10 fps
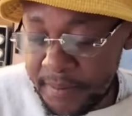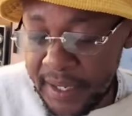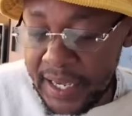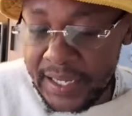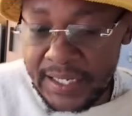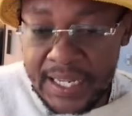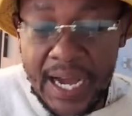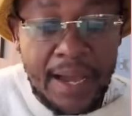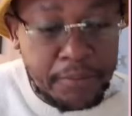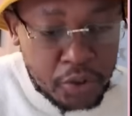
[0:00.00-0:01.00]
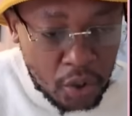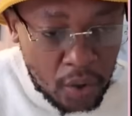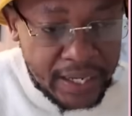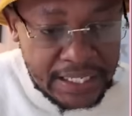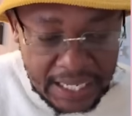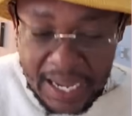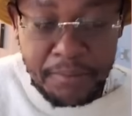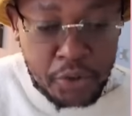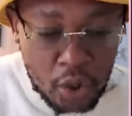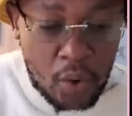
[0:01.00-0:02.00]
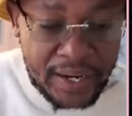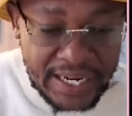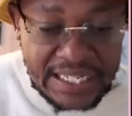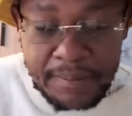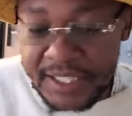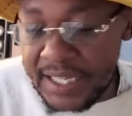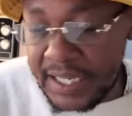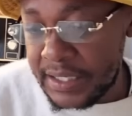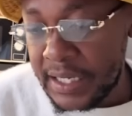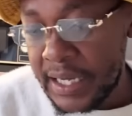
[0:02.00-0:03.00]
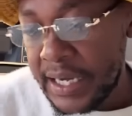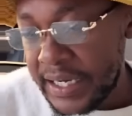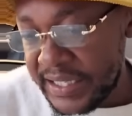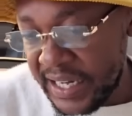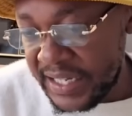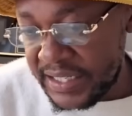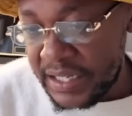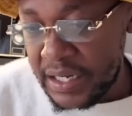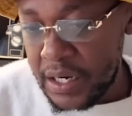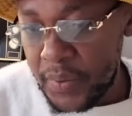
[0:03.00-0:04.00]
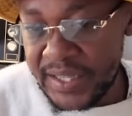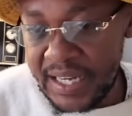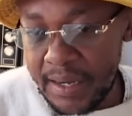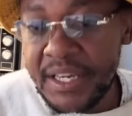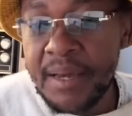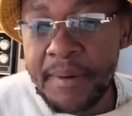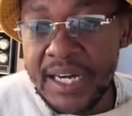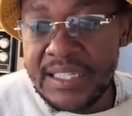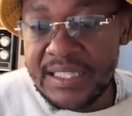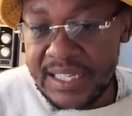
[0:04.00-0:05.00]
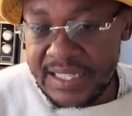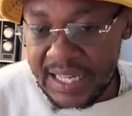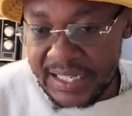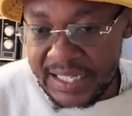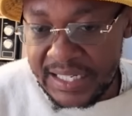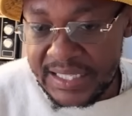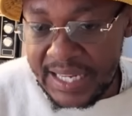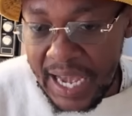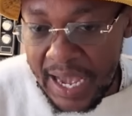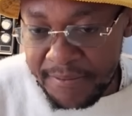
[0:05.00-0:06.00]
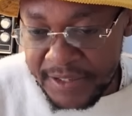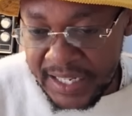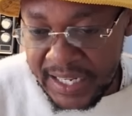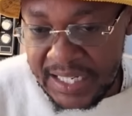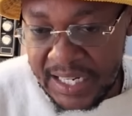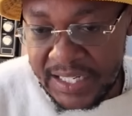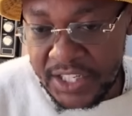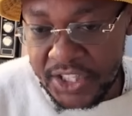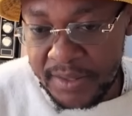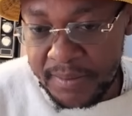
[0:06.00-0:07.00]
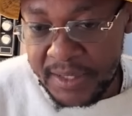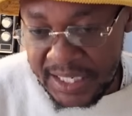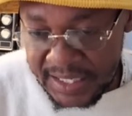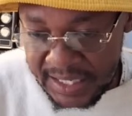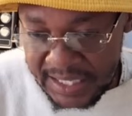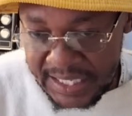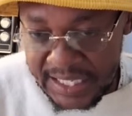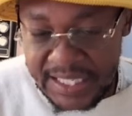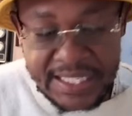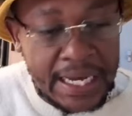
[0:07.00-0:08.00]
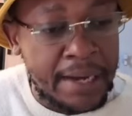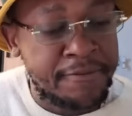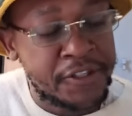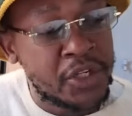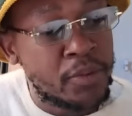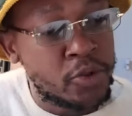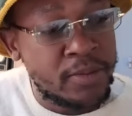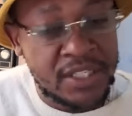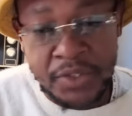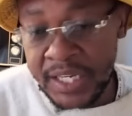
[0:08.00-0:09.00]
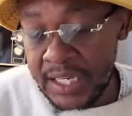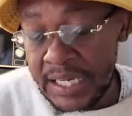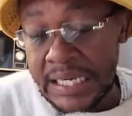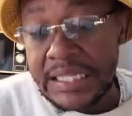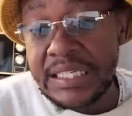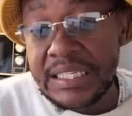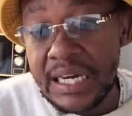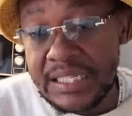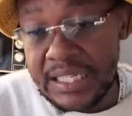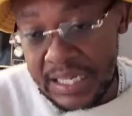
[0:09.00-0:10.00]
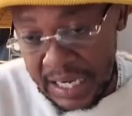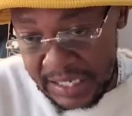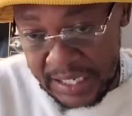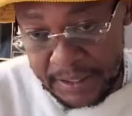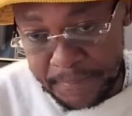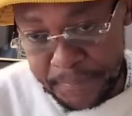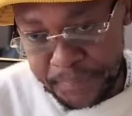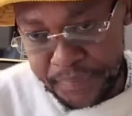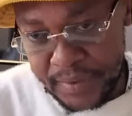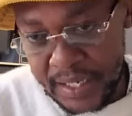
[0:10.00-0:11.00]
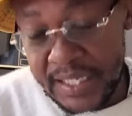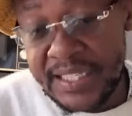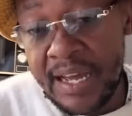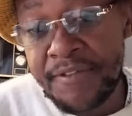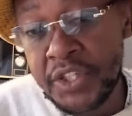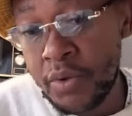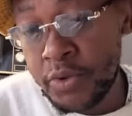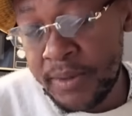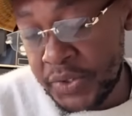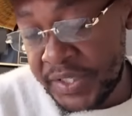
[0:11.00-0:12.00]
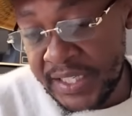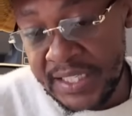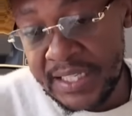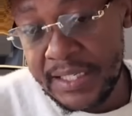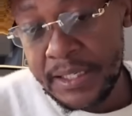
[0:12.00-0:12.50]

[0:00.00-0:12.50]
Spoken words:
and I'm sure 100% that when the MK party says that it is time for the ethical leadership, they are saying that it is time for Jacob Zuma to take this country again. It is time for Jacob Zuma to take this country.